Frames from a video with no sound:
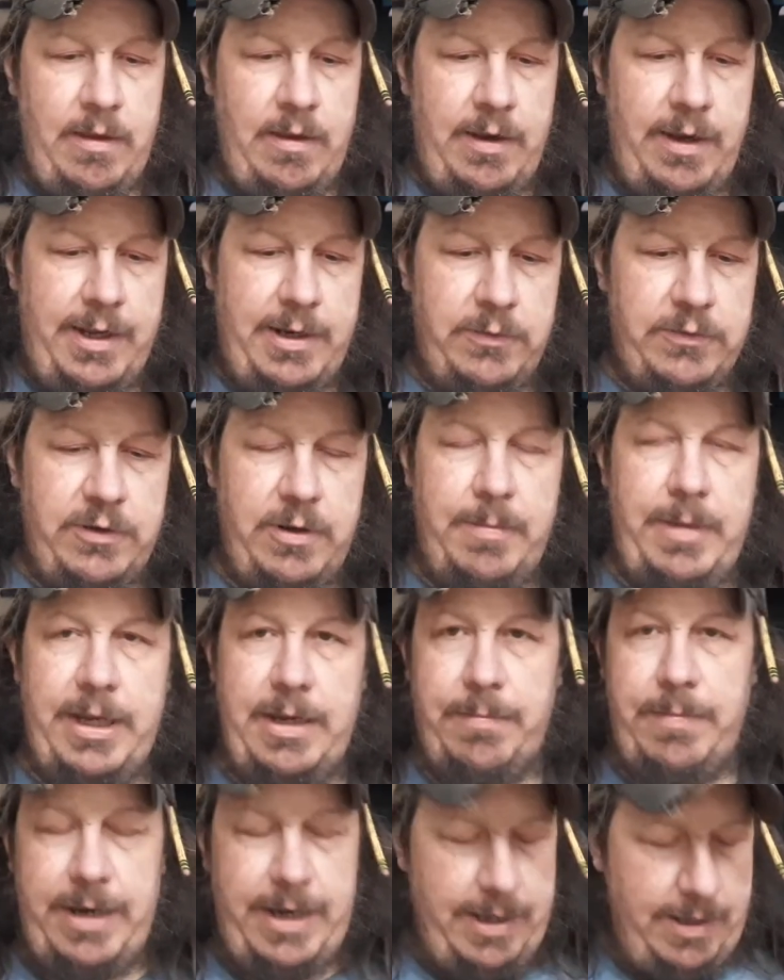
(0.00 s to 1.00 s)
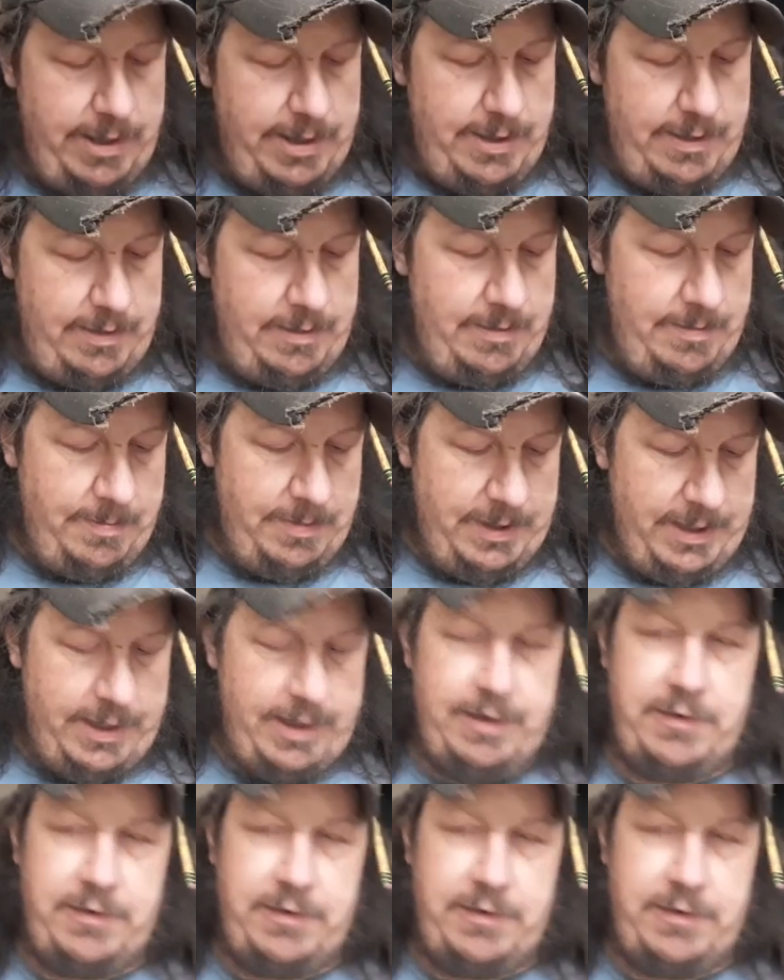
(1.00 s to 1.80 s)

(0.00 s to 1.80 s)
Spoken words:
and I was gonna make a mallet. Then I